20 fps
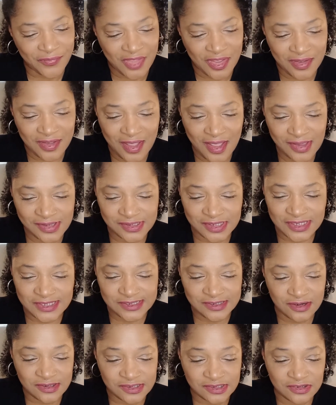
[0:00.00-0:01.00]
Yeah, so he
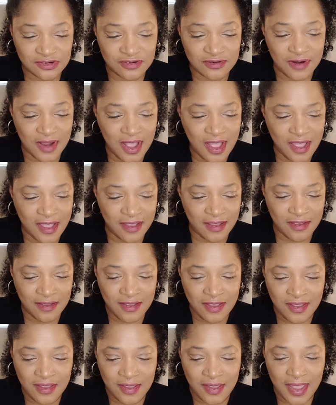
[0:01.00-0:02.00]
starts to cry.
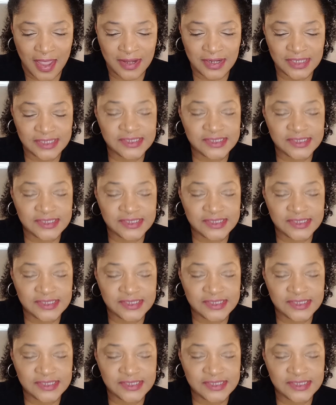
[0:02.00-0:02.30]
And he